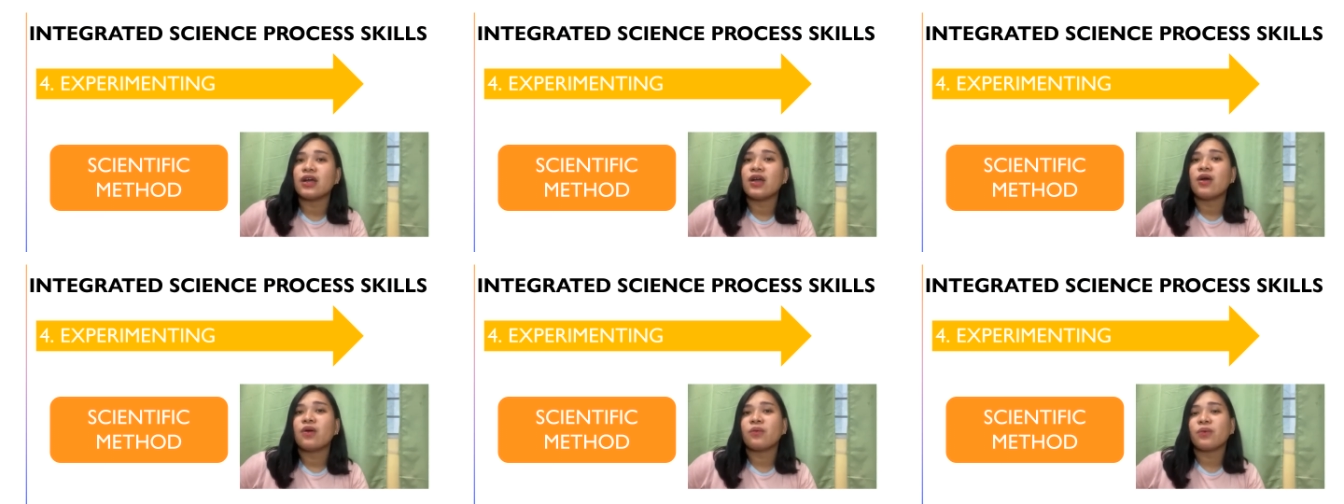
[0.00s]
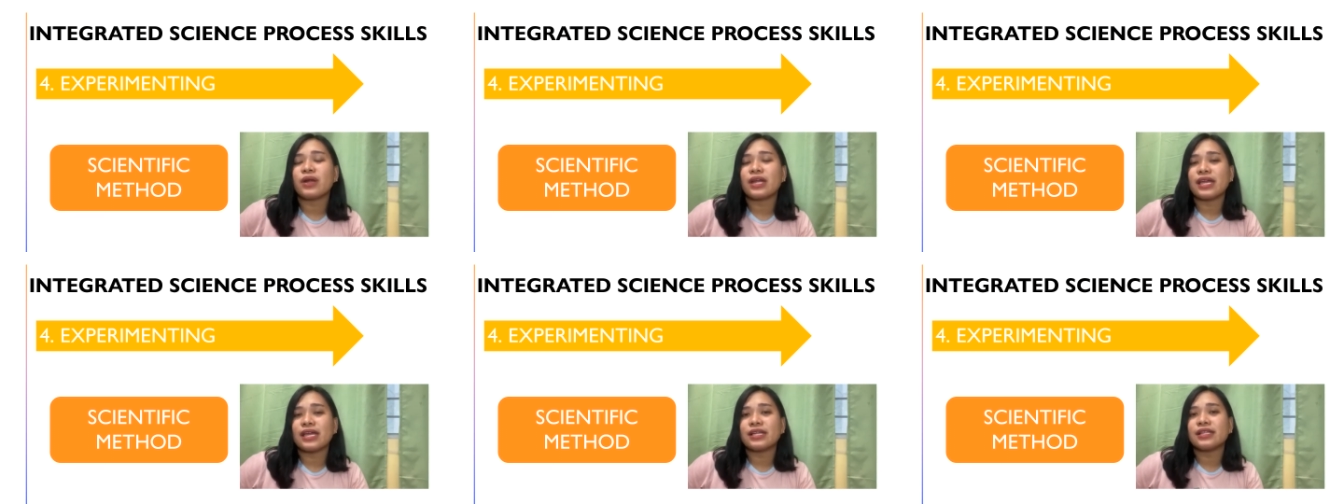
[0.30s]

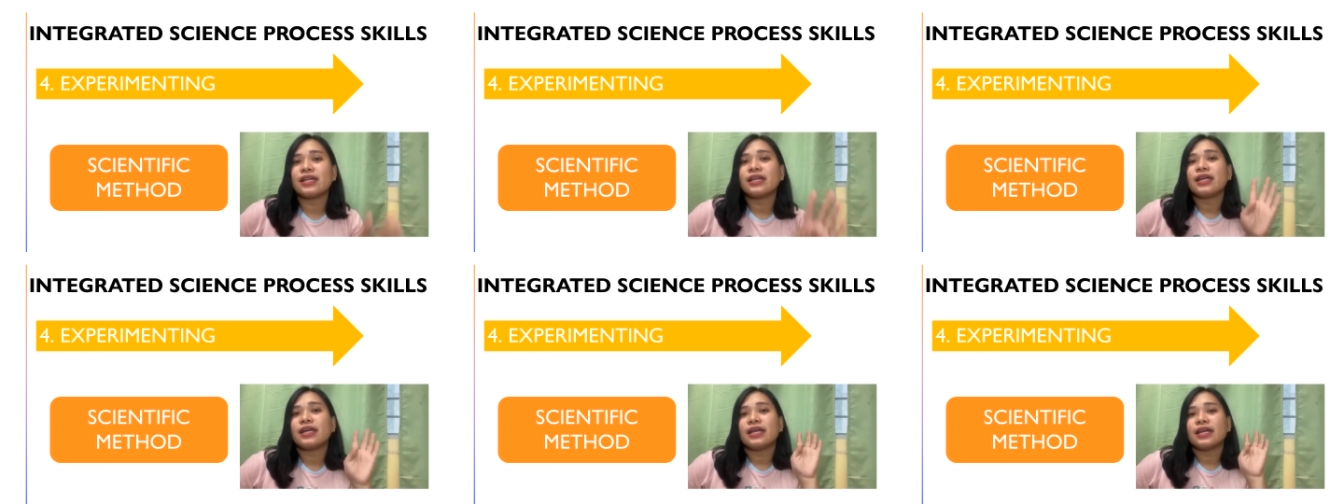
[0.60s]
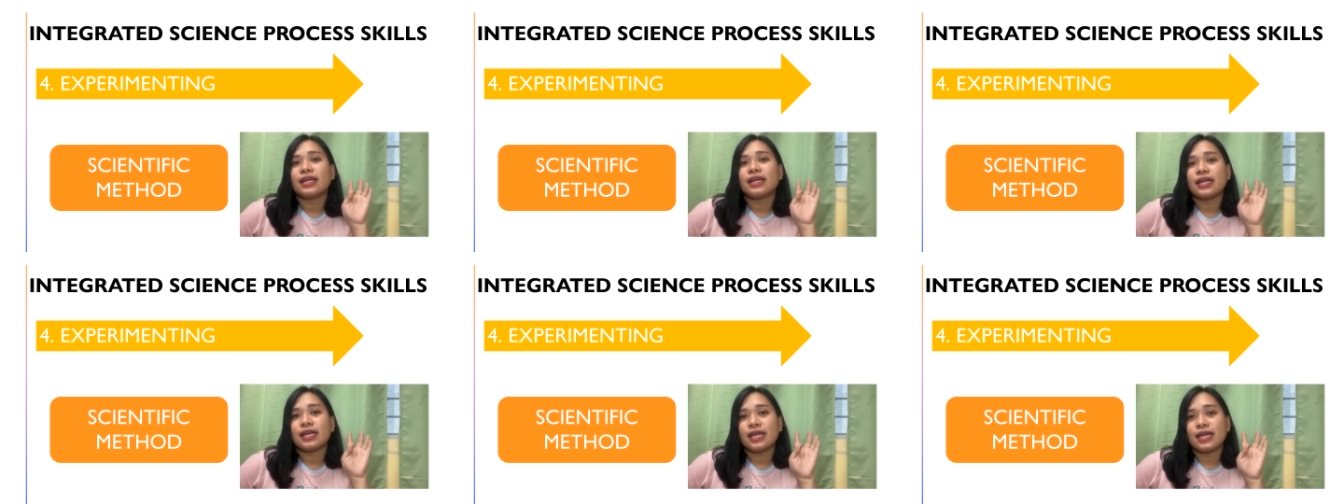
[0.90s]
wherein
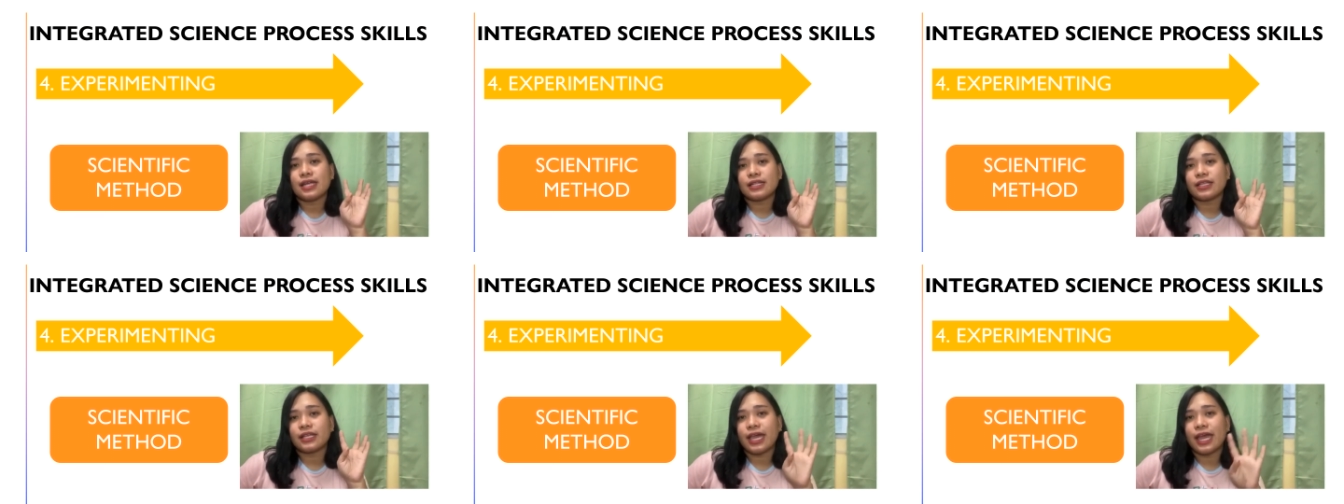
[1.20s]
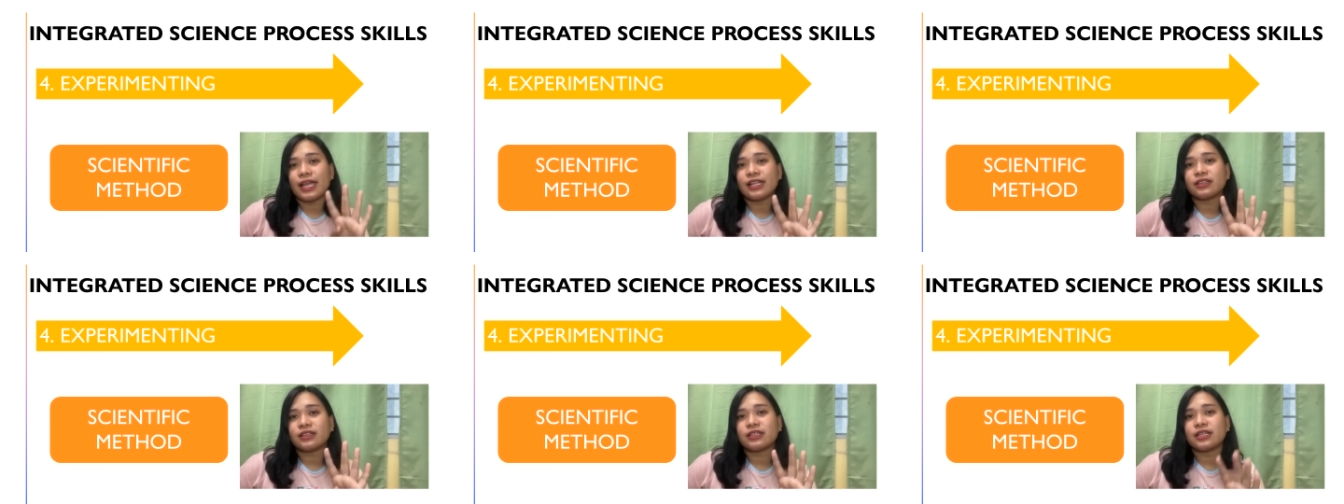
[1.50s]
it
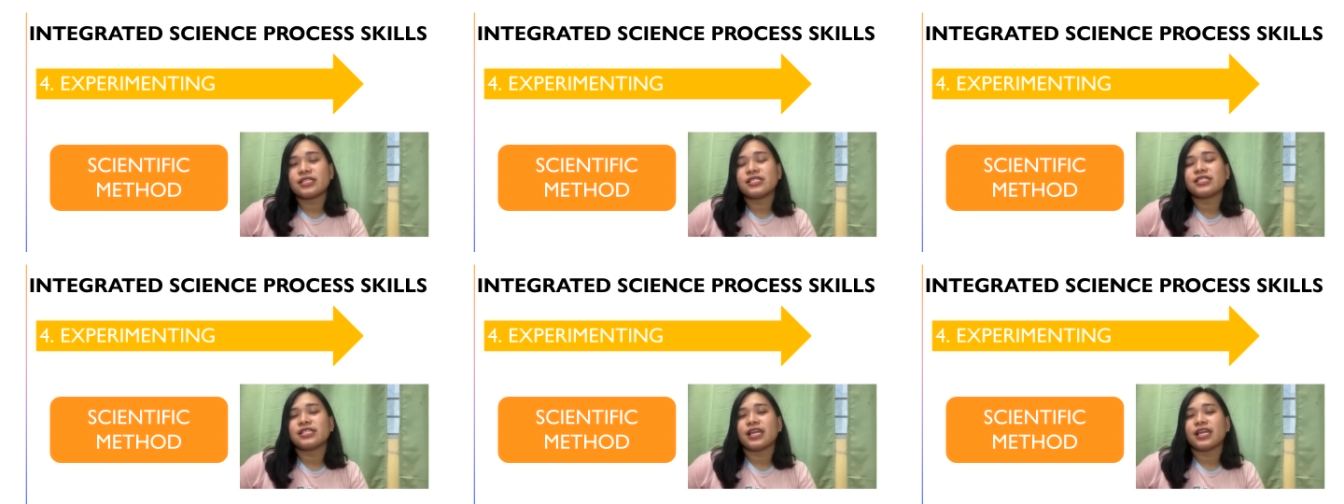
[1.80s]
caters a